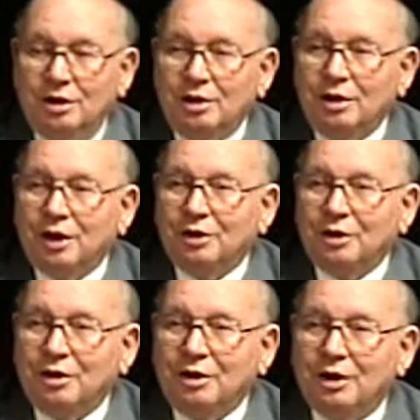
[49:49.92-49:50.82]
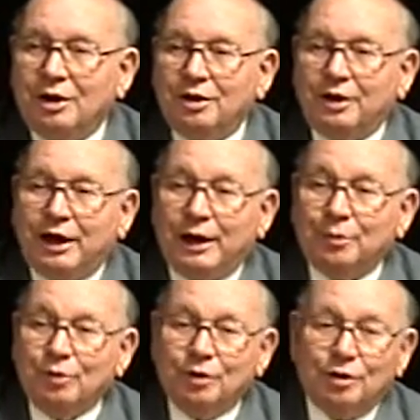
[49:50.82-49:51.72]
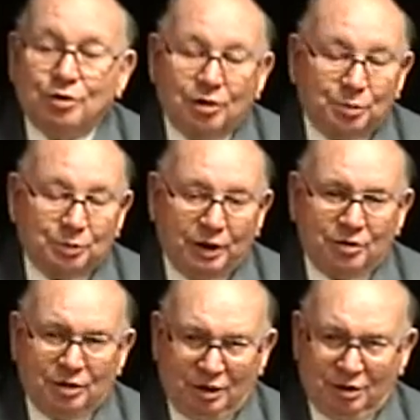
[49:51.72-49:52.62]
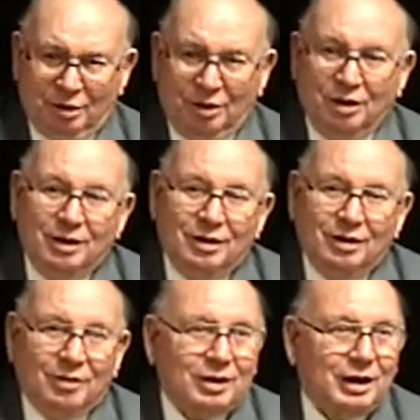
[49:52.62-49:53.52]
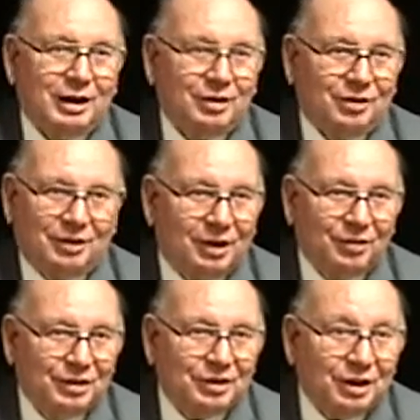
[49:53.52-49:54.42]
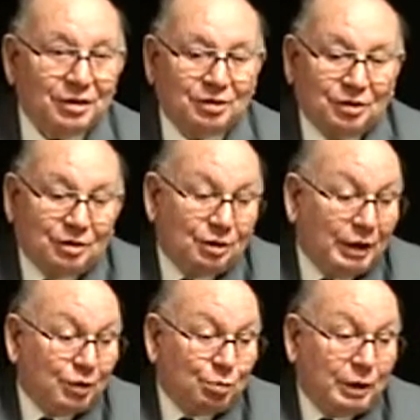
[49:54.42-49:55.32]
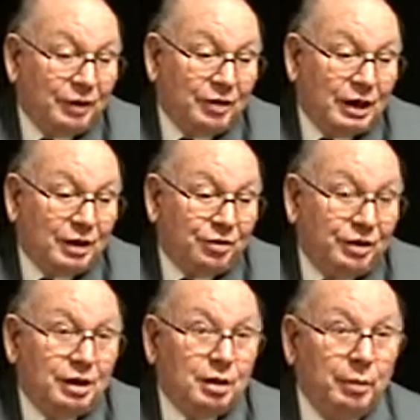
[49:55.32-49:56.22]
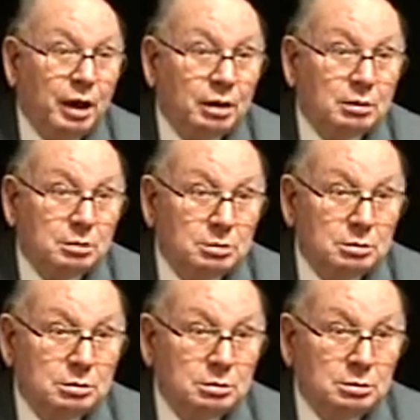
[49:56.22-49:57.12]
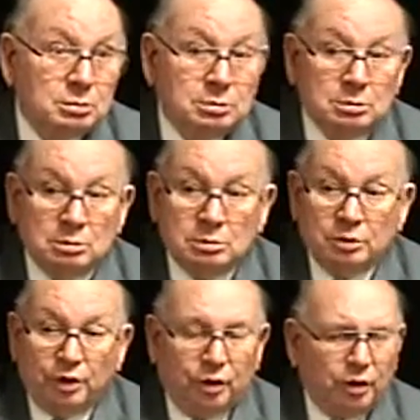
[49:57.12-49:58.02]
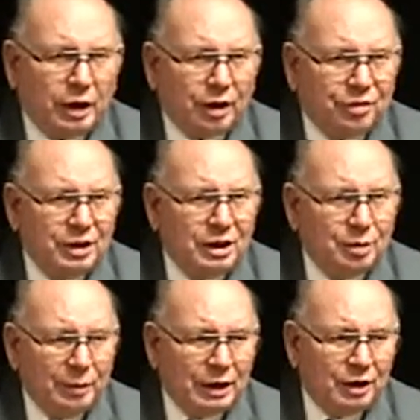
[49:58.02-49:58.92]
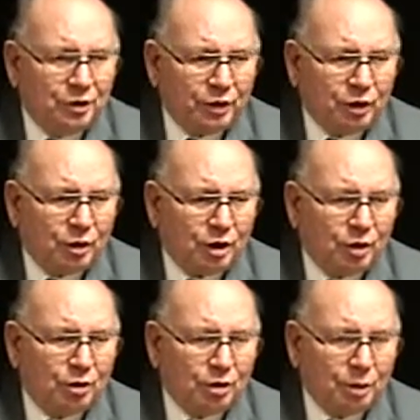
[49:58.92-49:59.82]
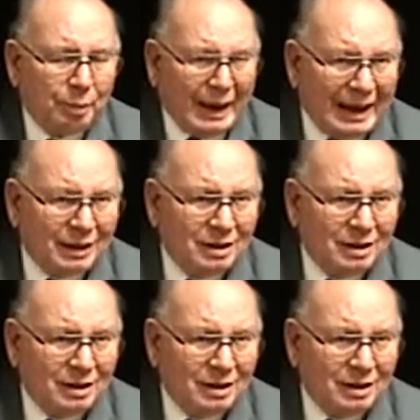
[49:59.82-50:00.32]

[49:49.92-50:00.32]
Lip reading: And the captain of the ship teacher, he said, what kind of stuff is this? He says, that's what I've got to feed the men. You got to feed the men and you're going to go into battle